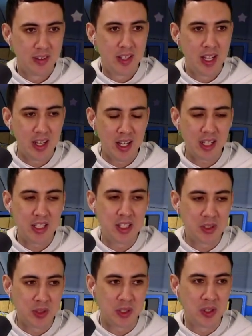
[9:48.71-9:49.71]
How you
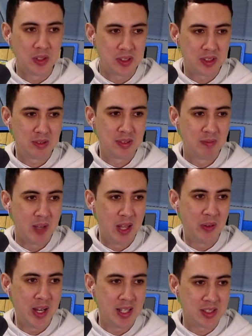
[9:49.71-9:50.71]
doing, Ghost? By the
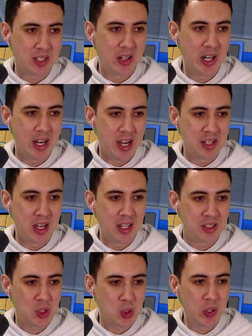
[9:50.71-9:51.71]
way, sorry, I
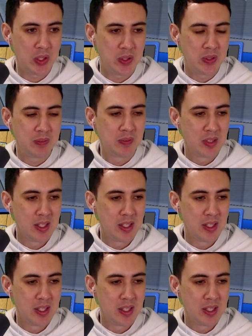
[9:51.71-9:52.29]
saw you.